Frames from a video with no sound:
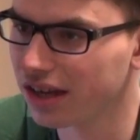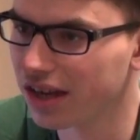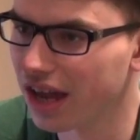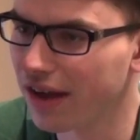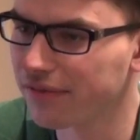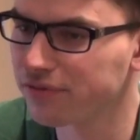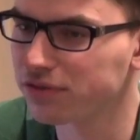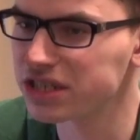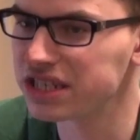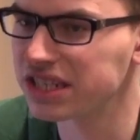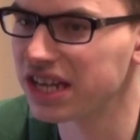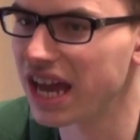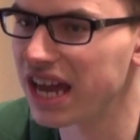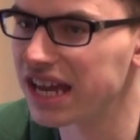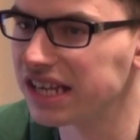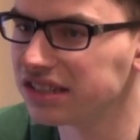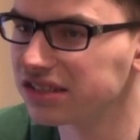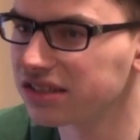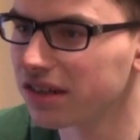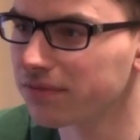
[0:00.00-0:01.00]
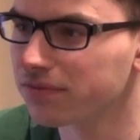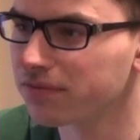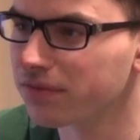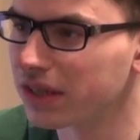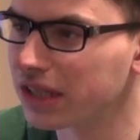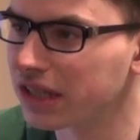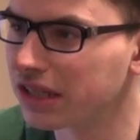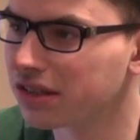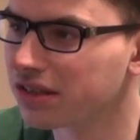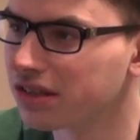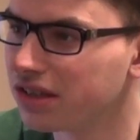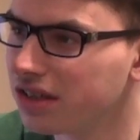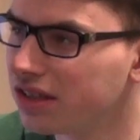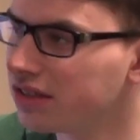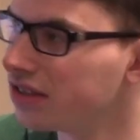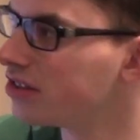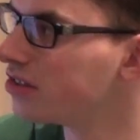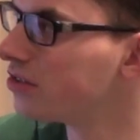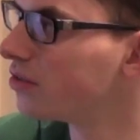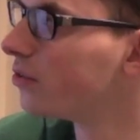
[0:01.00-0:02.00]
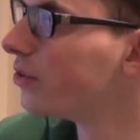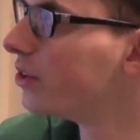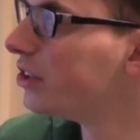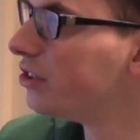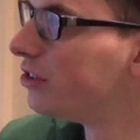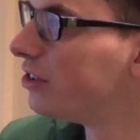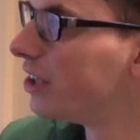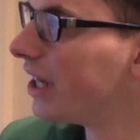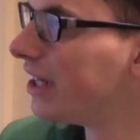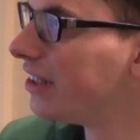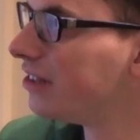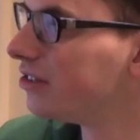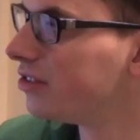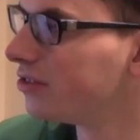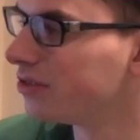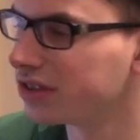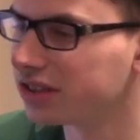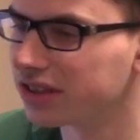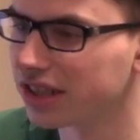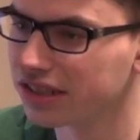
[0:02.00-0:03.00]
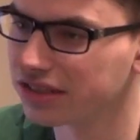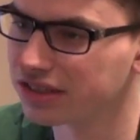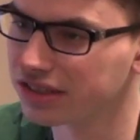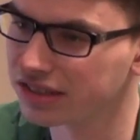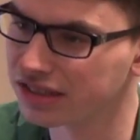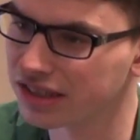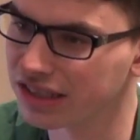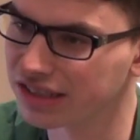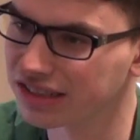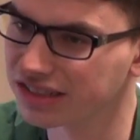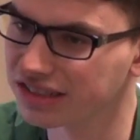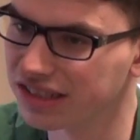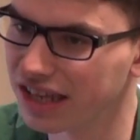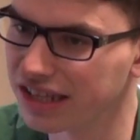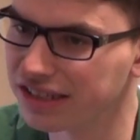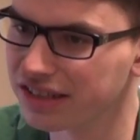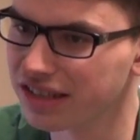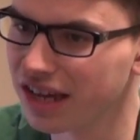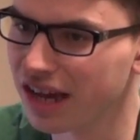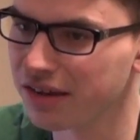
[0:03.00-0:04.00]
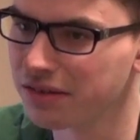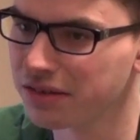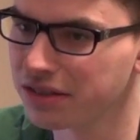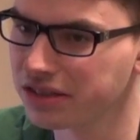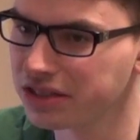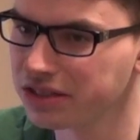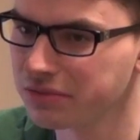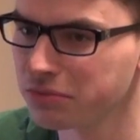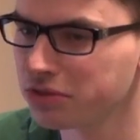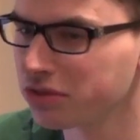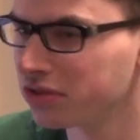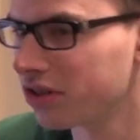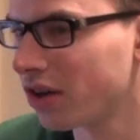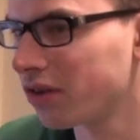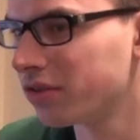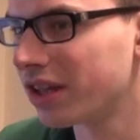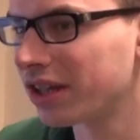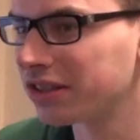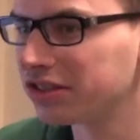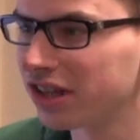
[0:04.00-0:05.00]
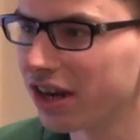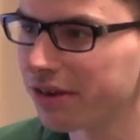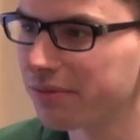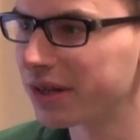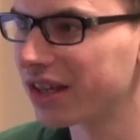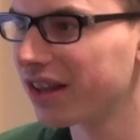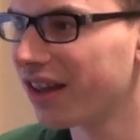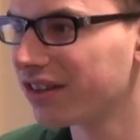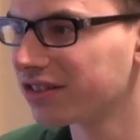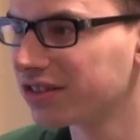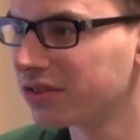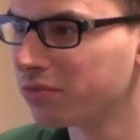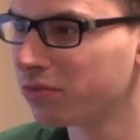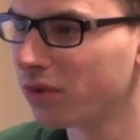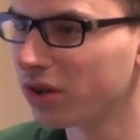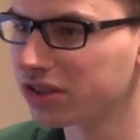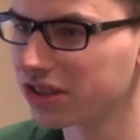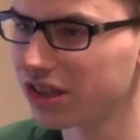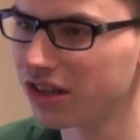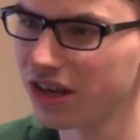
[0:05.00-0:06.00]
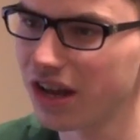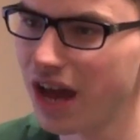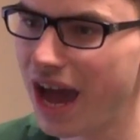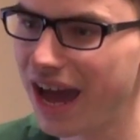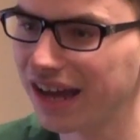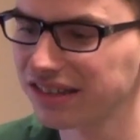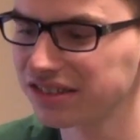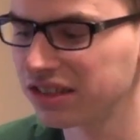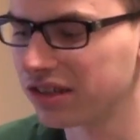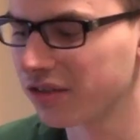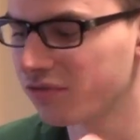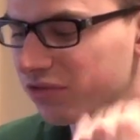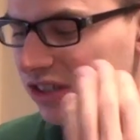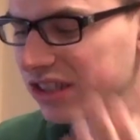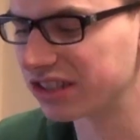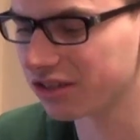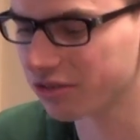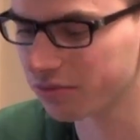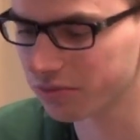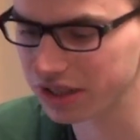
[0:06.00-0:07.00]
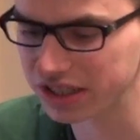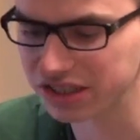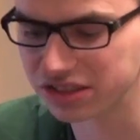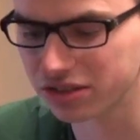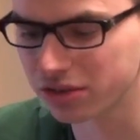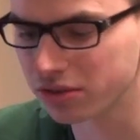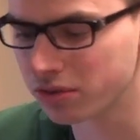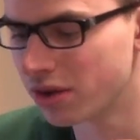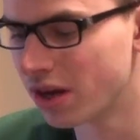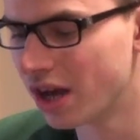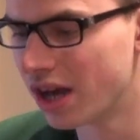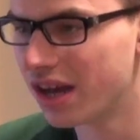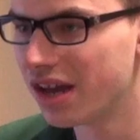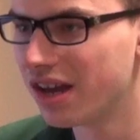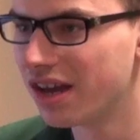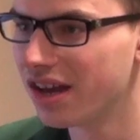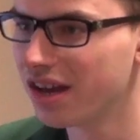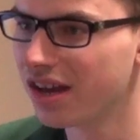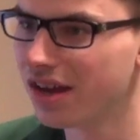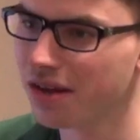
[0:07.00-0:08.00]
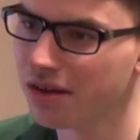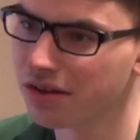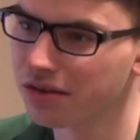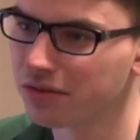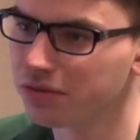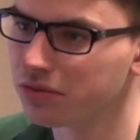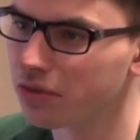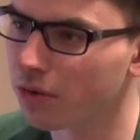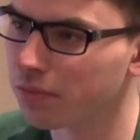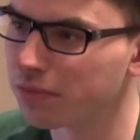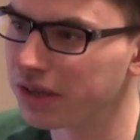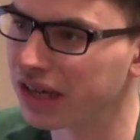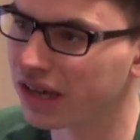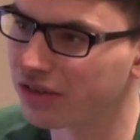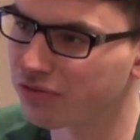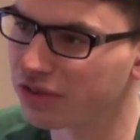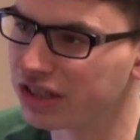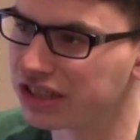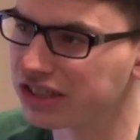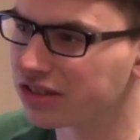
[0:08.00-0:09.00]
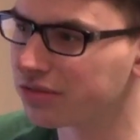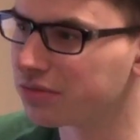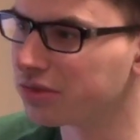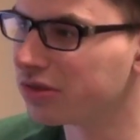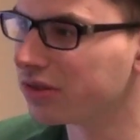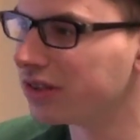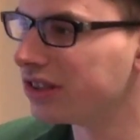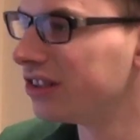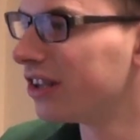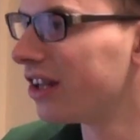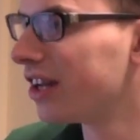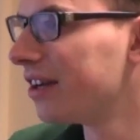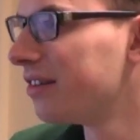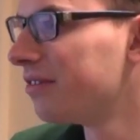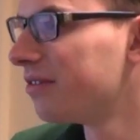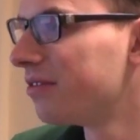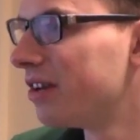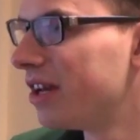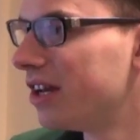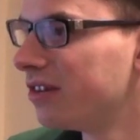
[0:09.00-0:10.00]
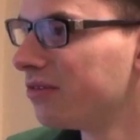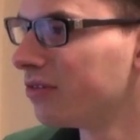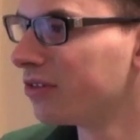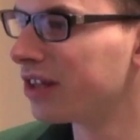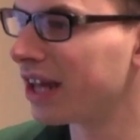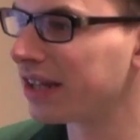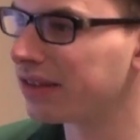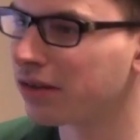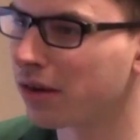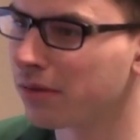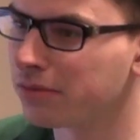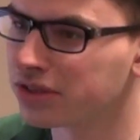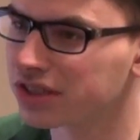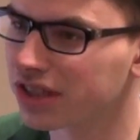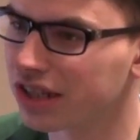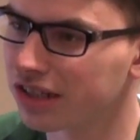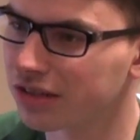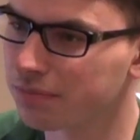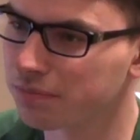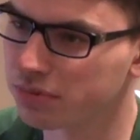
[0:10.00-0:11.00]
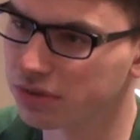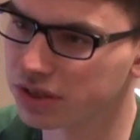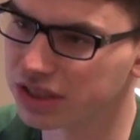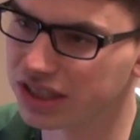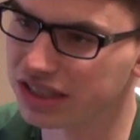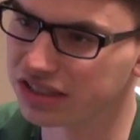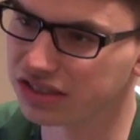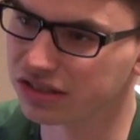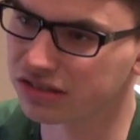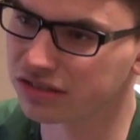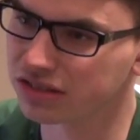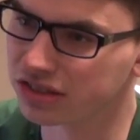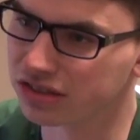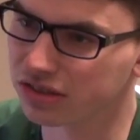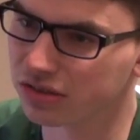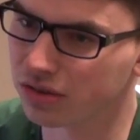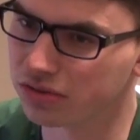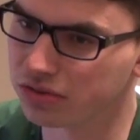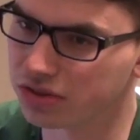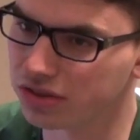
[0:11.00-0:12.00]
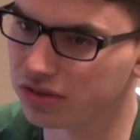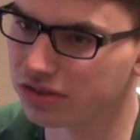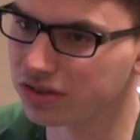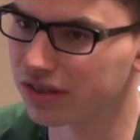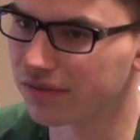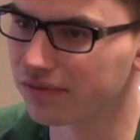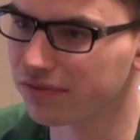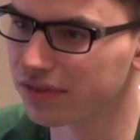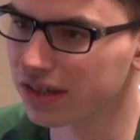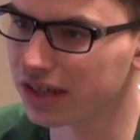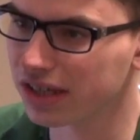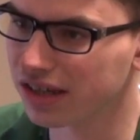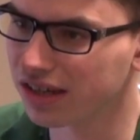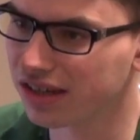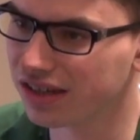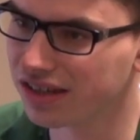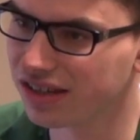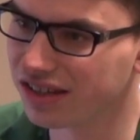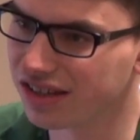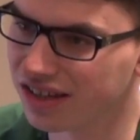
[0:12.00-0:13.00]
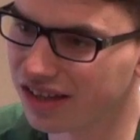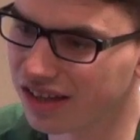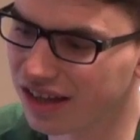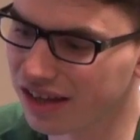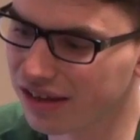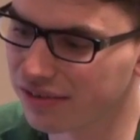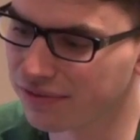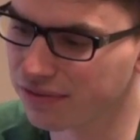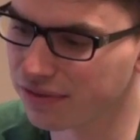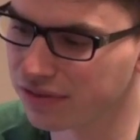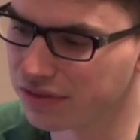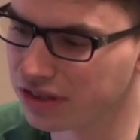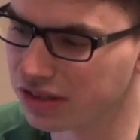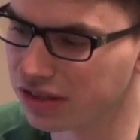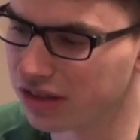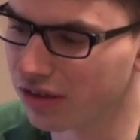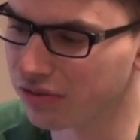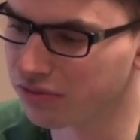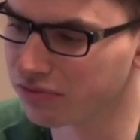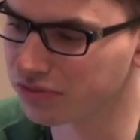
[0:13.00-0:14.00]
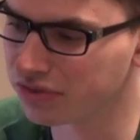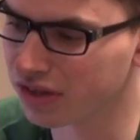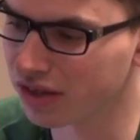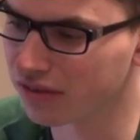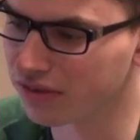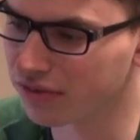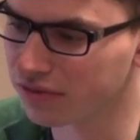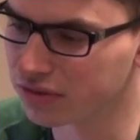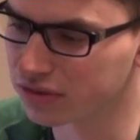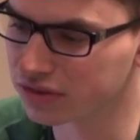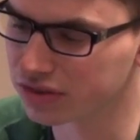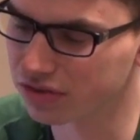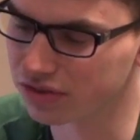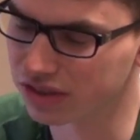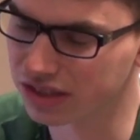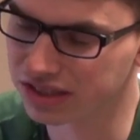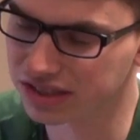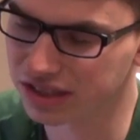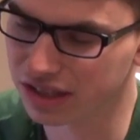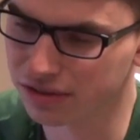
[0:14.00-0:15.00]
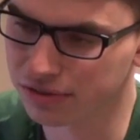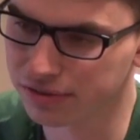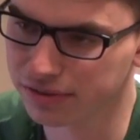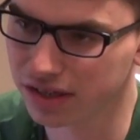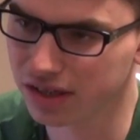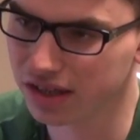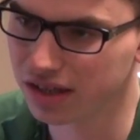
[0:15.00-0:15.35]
Like, every day the story's changed to a certain extent that it's shown that Jeremy Clarkson wasn't acting unreasonably to not be unreasonable, and you're like, well, then don't sign a petition to do something if you don't know the full story yourself.